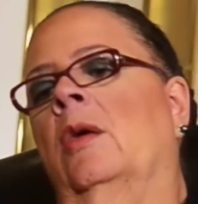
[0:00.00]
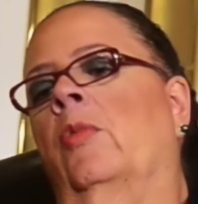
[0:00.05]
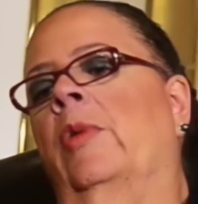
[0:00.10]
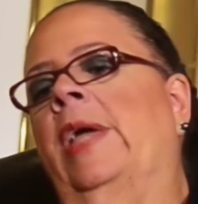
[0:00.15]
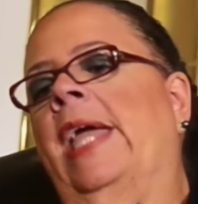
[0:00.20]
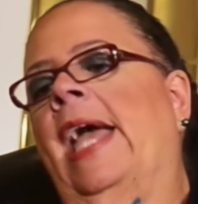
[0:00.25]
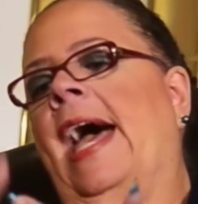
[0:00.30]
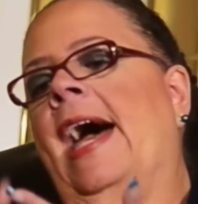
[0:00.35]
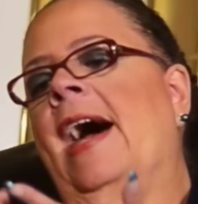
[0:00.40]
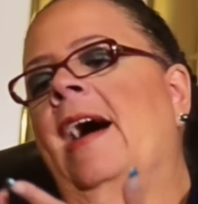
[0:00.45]

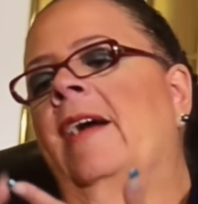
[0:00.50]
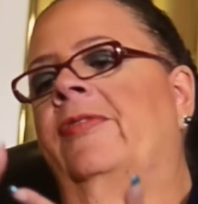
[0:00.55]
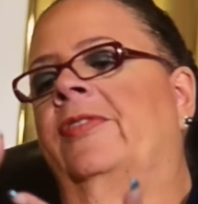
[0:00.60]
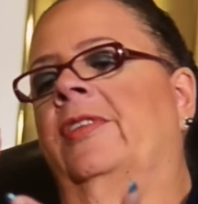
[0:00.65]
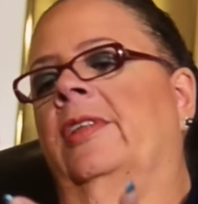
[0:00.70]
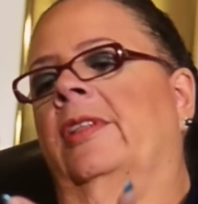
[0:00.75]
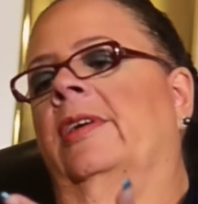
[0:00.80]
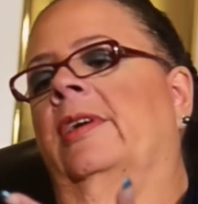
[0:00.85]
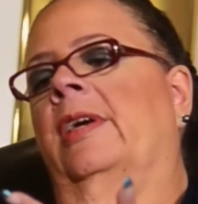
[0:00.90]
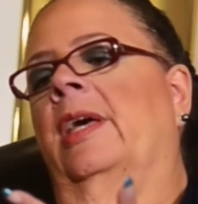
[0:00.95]
We have
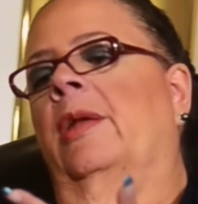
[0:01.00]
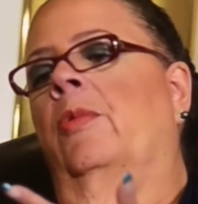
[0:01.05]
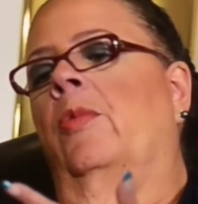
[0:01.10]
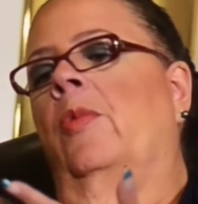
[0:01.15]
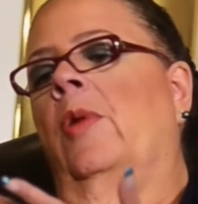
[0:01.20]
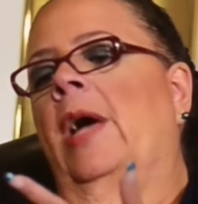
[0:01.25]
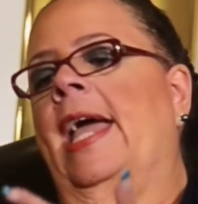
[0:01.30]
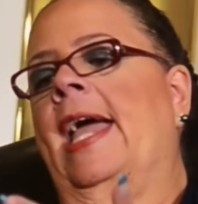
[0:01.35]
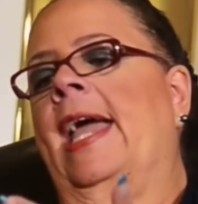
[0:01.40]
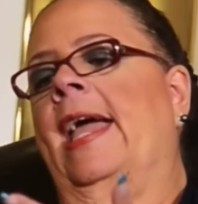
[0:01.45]
to look at a
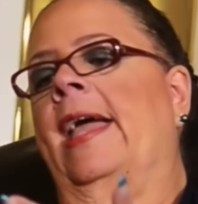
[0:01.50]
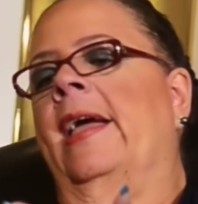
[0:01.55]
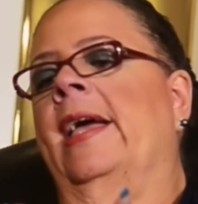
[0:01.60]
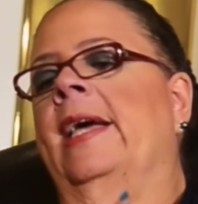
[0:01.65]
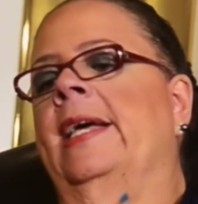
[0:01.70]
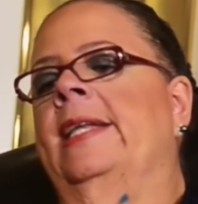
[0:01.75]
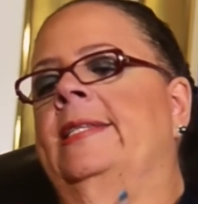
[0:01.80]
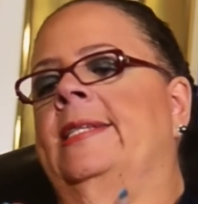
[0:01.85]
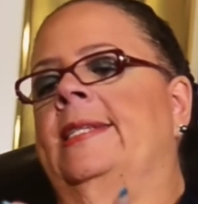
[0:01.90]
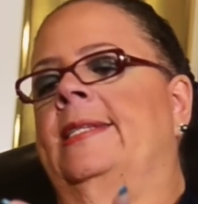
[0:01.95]
way
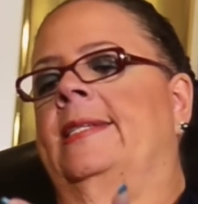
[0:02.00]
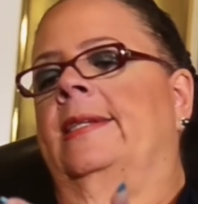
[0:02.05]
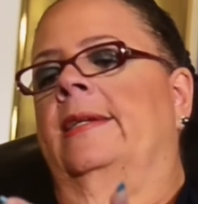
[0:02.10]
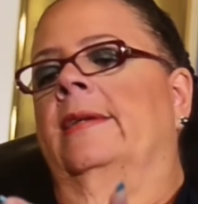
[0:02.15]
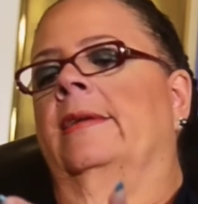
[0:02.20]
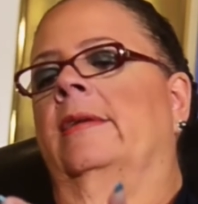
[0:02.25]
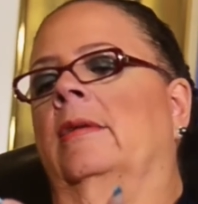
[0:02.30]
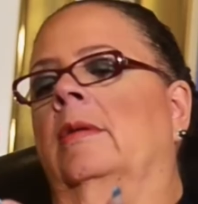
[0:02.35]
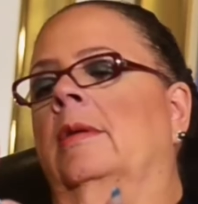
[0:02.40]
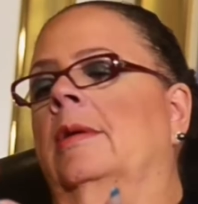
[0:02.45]
to
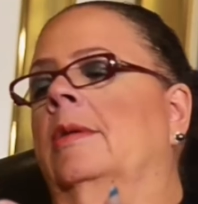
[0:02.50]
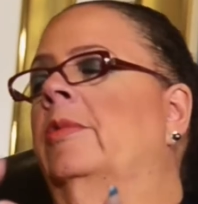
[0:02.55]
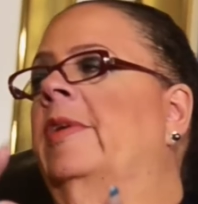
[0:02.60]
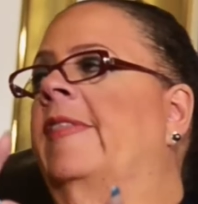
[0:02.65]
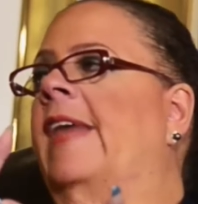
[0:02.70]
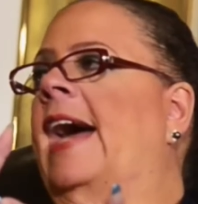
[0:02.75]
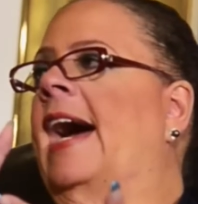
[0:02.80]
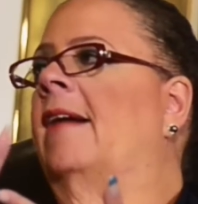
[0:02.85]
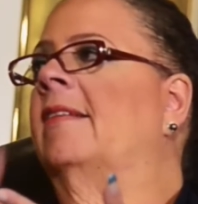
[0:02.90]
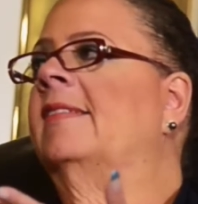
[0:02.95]
deal
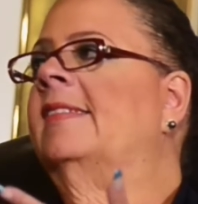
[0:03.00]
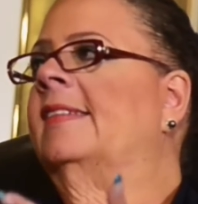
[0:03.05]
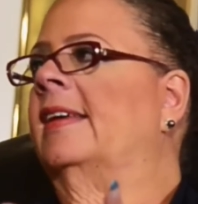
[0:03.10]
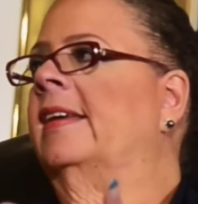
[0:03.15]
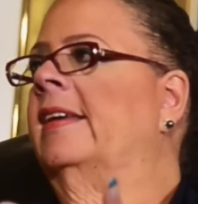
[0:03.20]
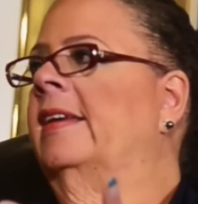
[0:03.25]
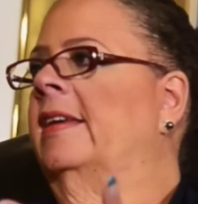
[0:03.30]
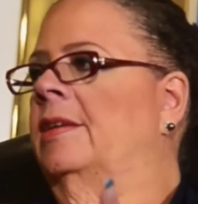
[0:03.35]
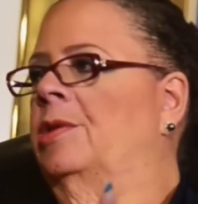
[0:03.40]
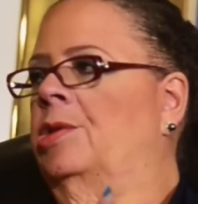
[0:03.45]
with
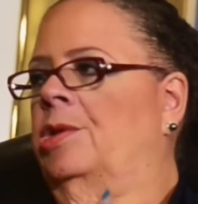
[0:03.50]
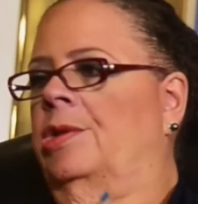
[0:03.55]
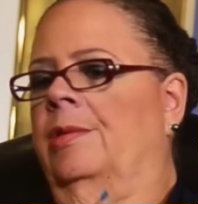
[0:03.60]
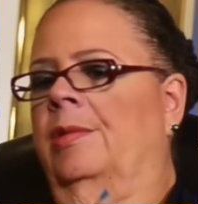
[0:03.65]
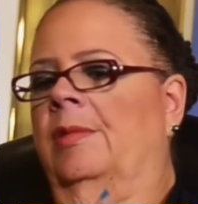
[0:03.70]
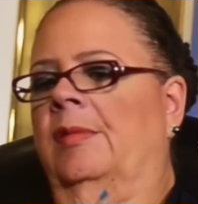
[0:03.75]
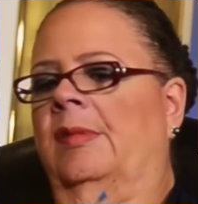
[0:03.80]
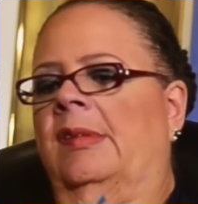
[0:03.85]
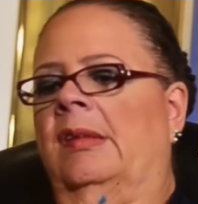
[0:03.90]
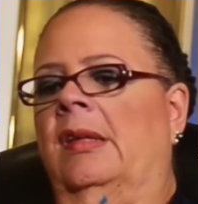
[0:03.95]
housing
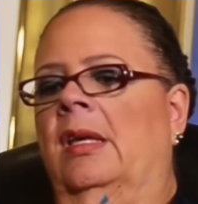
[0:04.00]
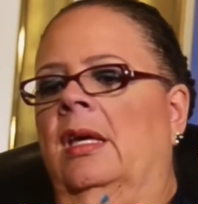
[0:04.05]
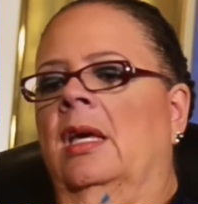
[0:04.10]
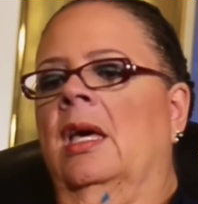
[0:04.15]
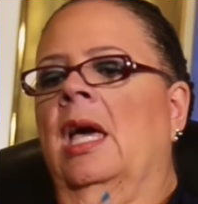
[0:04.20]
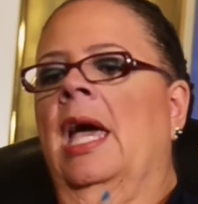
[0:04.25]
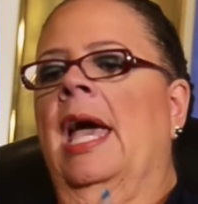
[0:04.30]
issues.